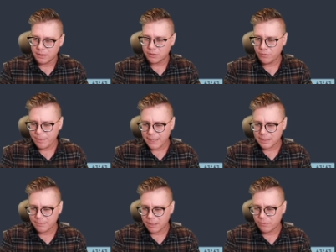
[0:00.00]
So if we
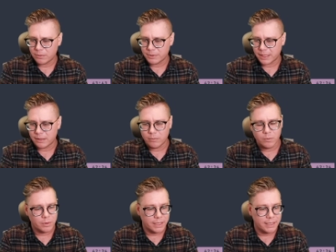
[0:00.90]
pass it malformed data,
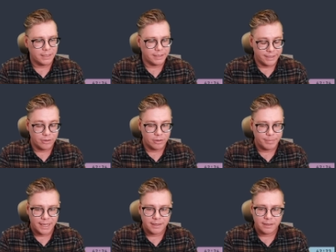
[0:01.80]
we'll get an error
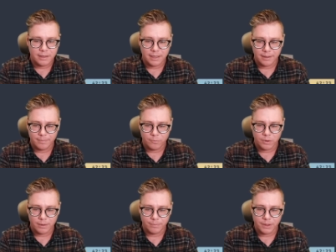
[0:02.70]
back
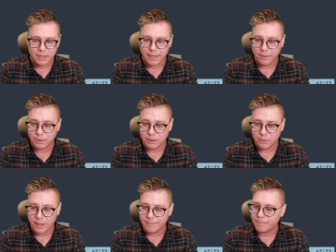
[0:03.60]
from the client, which is
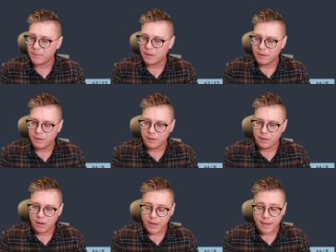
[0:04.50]
great.
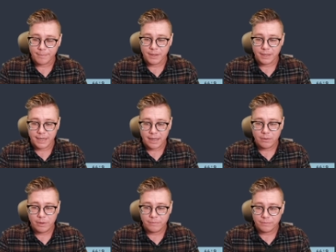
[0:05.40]
Okay, now
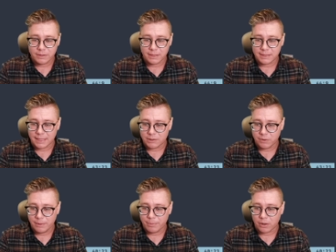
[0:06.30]
that we've
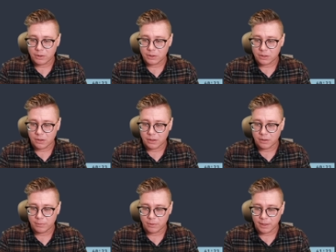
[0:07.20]
successfully parsed
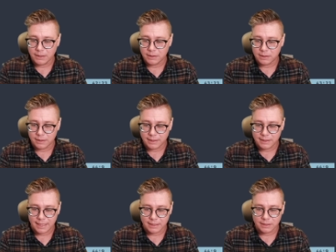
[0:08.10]
our request,
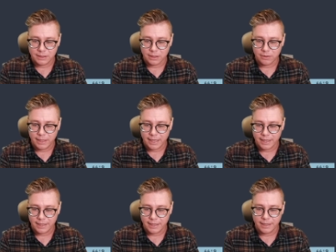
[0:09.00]
let's actually go
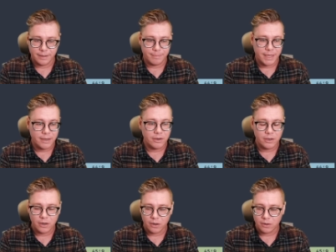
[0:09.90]
ahead and make our
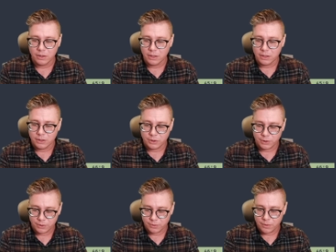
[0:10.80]
call
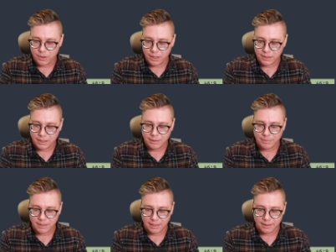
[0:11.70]
to the
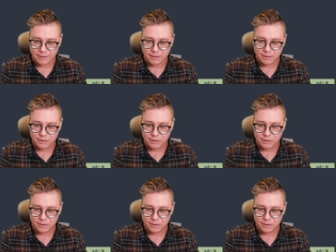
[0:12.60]
sentiment analysis.